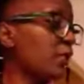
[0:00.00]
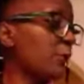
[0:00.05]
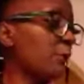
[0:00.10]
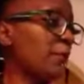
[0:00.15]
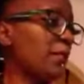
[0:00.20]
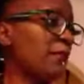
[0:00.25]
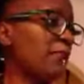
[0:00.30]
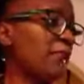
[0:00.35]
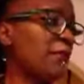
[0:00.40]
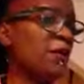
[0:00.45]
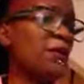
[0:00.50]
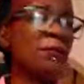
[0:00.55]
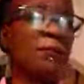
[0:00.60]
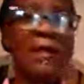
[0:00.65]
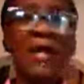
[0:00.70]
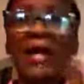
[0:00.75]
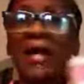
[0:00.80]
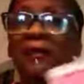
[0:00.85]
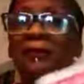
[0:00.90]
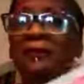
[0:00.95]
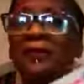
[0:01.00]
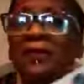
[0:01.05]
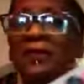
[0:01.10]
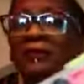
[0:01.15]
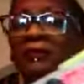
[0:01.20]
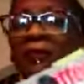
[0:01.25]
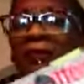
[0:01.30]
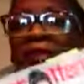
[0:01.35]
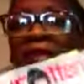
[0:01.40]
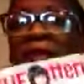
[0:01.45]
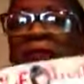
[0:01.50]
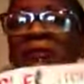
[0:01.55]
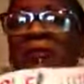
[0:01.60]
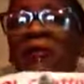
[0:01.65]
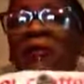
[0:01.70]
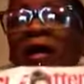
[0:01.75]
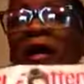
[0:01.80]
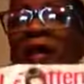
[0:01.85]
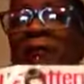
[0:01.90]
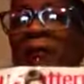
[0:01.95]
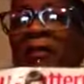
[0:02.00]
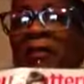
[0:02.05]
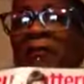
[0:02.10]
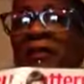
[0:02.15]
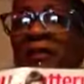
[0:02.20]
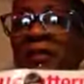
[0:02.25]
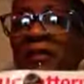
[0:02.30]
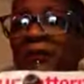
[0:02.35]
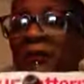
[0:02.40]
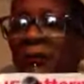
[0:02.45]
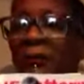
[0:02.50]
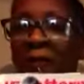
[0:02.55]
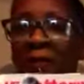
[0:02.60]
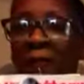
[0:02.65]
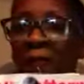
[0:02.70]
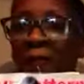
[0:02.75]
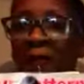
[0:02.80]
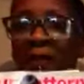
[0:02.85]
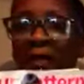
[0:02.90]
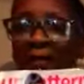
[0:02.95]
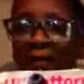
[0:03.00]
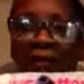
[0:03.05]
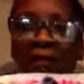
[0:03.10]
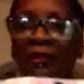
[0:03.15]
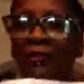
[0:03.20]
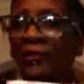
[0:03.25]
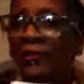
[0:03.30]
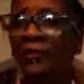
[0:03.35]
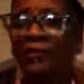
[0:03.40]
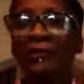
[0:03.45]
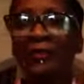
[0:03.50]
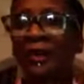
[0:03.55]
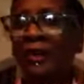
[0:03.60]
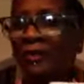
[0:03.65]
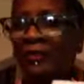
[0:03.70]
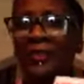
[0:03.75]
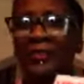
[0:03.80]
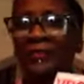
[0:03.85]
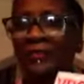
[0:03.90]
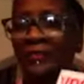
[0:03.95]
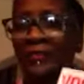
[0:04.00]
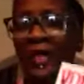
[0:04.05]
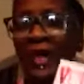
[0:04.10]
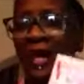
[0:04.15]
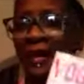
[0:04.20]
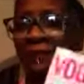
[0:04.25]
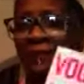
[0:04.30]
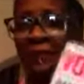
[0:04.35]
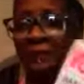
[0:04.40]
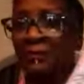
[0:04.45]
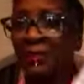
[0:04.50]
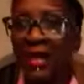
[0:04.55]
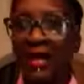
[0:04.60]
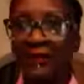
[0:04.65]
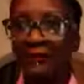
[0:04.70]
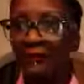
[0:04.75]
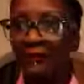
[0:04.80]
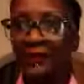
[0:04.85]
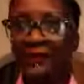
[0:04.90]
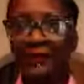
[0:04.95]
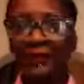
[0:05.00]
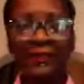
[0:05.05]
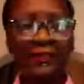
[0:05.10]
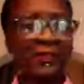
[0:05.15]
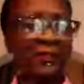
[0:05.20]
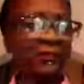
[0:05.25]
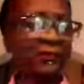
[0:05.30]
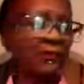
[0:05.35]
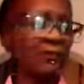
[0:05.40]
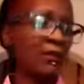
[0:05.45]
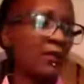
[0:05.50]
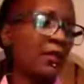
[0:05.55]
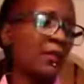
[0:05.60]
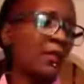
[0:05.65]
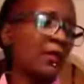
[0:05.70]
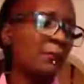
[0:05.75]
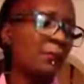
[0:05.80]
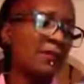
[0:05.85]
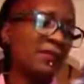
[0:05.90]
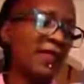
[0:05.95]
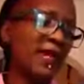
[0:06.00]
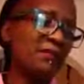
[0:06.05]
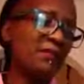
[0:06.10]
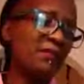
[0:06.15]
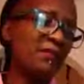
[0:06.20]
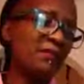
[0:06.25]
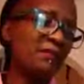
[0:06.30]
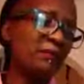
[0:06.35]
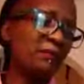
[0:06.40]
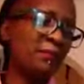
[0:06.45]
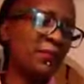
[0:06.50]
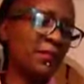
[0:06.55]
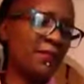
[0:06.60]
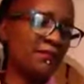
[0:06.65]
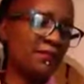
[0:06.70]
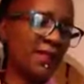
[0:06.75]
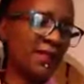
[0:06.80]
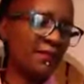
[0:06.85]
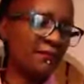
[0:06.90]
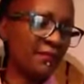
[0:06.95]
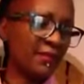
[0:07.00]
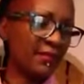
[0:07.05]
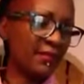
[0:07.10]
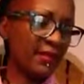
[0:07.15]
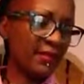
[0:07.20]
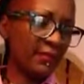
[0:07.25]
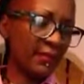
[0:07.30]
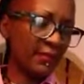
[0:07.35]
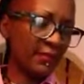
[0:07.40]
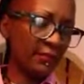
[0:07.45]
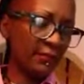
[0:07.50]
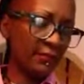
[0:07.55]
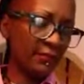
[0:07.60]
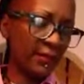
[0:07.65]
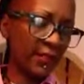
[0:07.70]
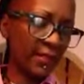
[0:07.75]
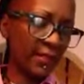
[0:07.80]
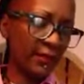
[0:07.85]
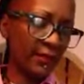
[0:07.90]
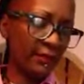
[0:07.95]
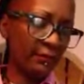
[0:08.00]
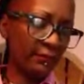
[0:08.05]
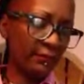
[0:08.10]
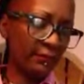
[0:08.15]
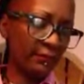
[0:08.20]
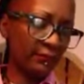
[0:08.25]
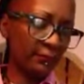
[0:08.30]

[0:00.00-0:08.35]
But Vogue patterns, which I'm so happy because remember I told you all they used to have is patterns in here, but they have a little bit of everything in here now.